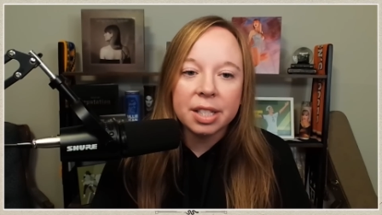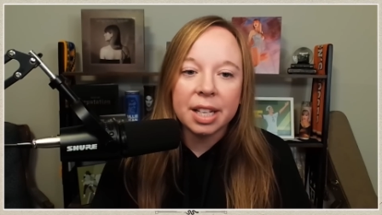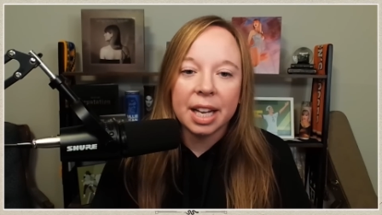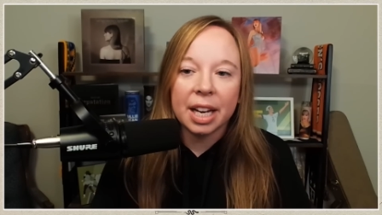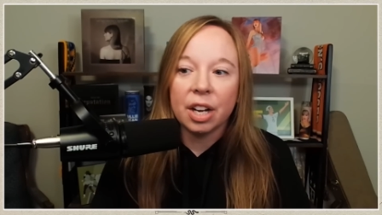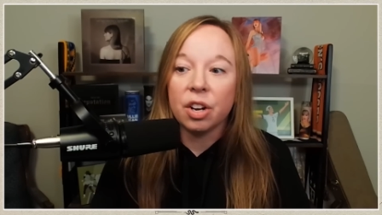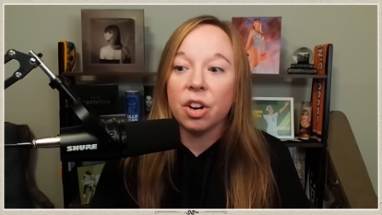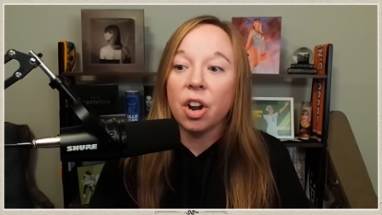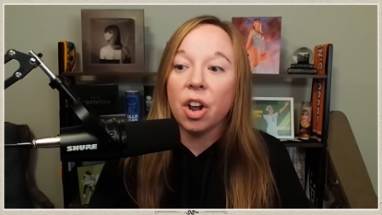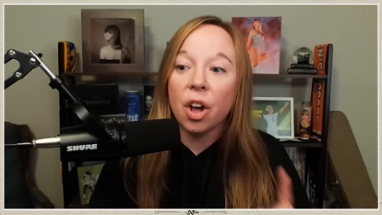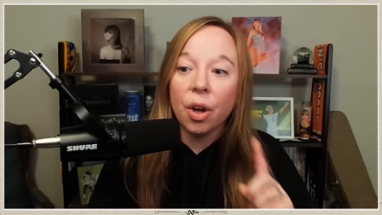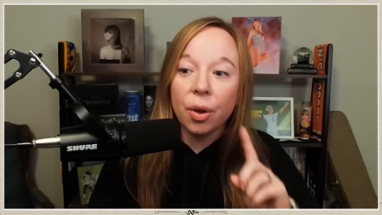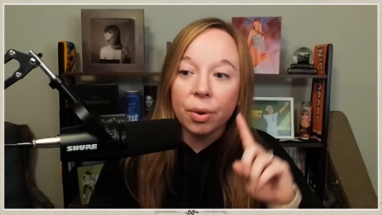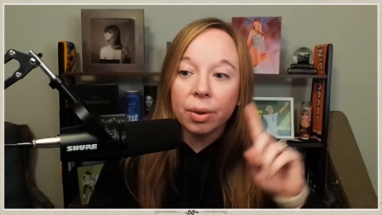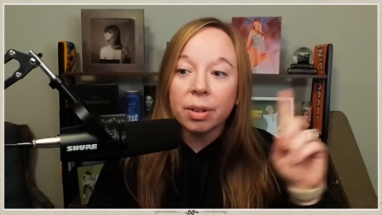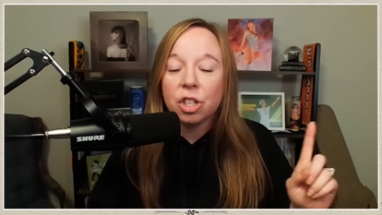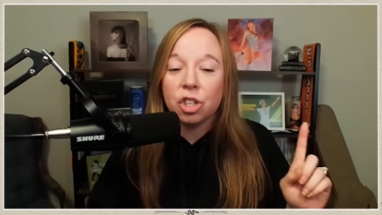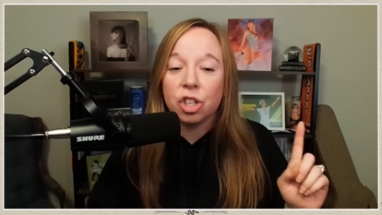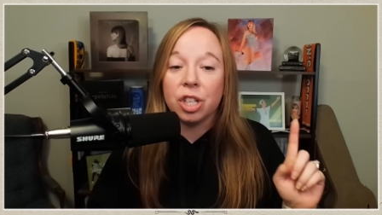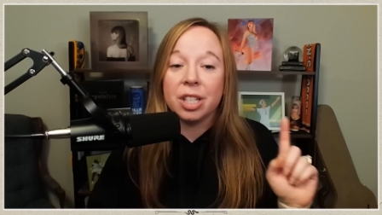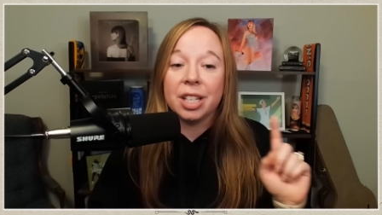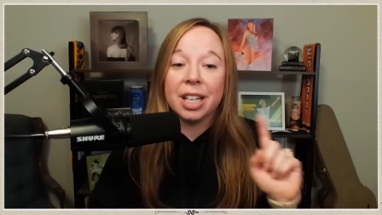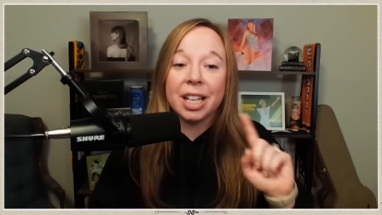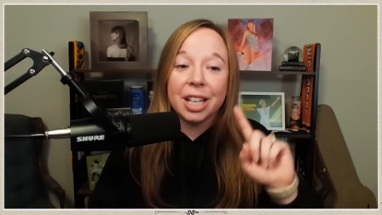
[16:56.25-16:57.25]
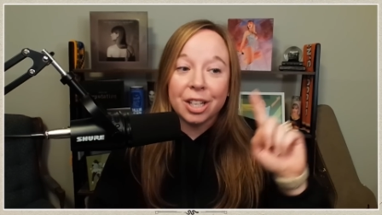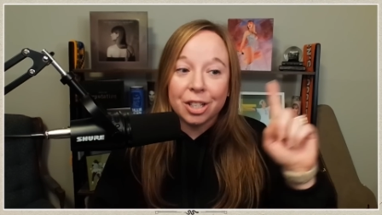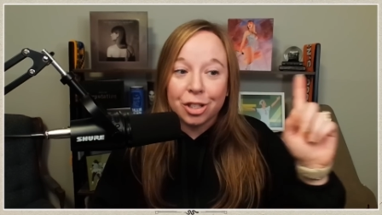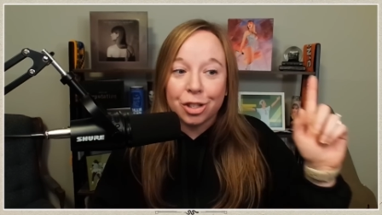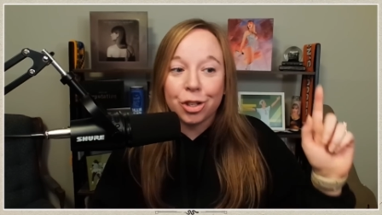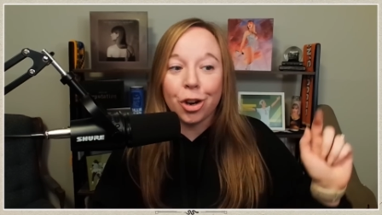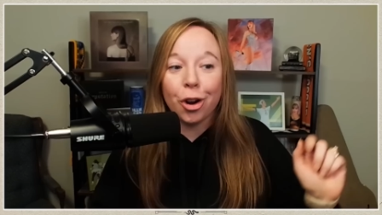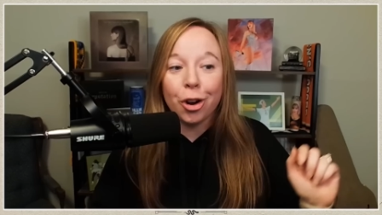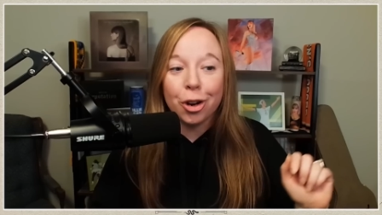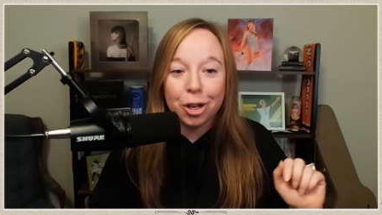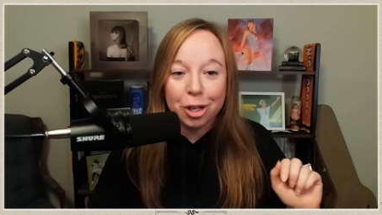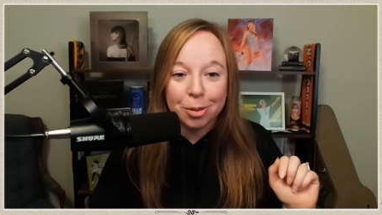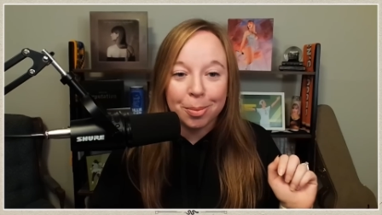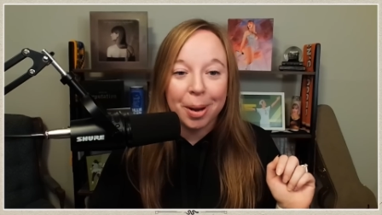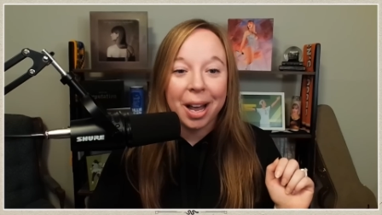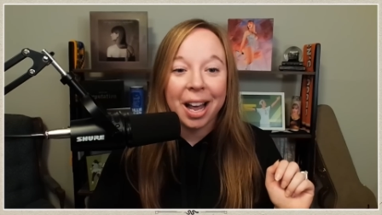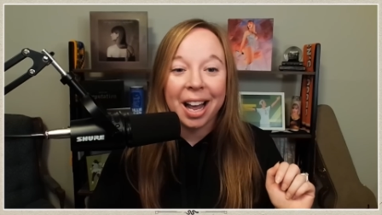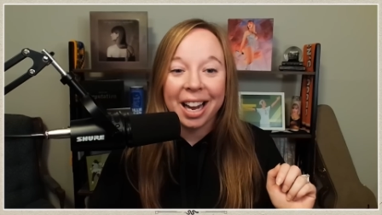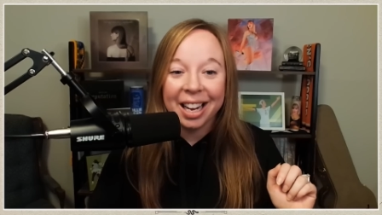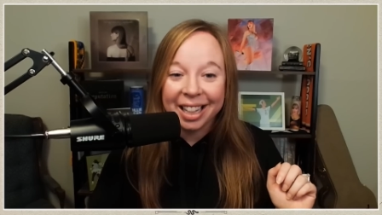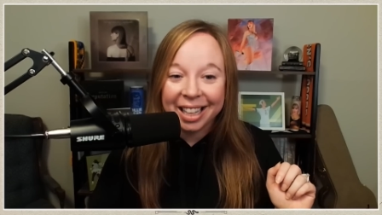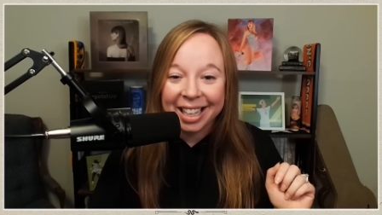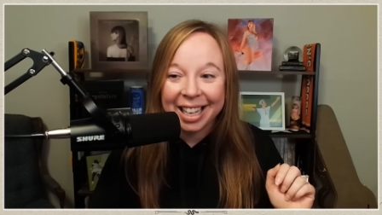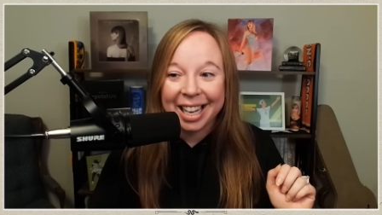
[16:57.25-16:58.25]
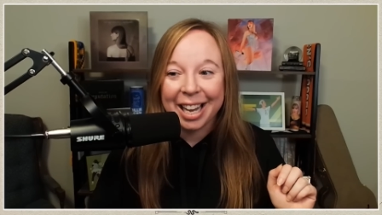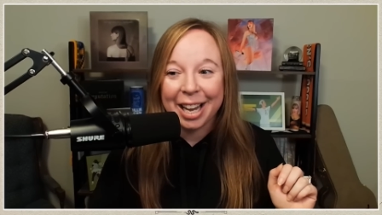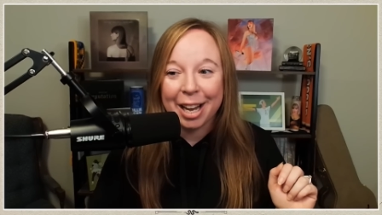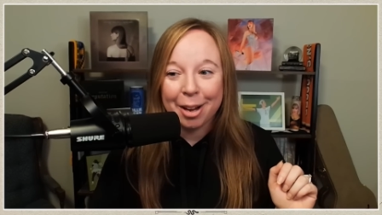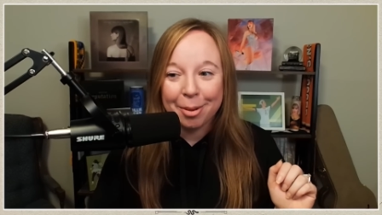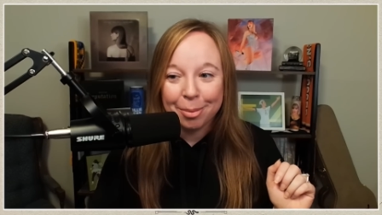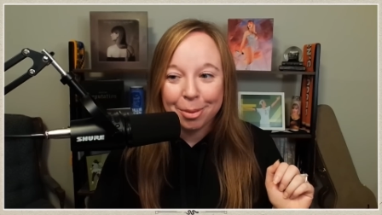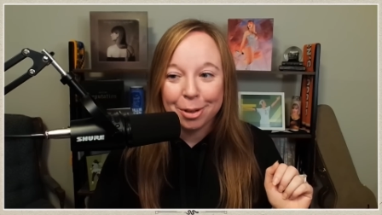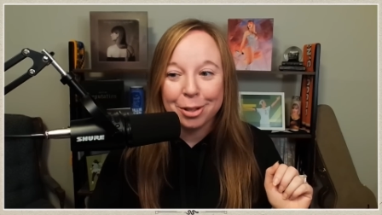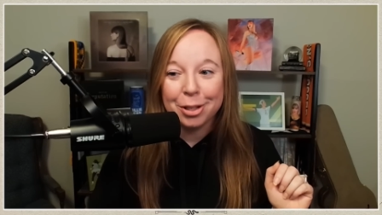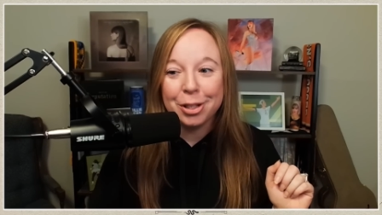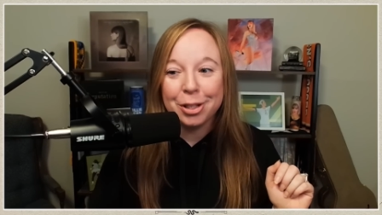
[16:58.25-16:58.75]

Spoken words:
Like, no, she takes charge behind the camera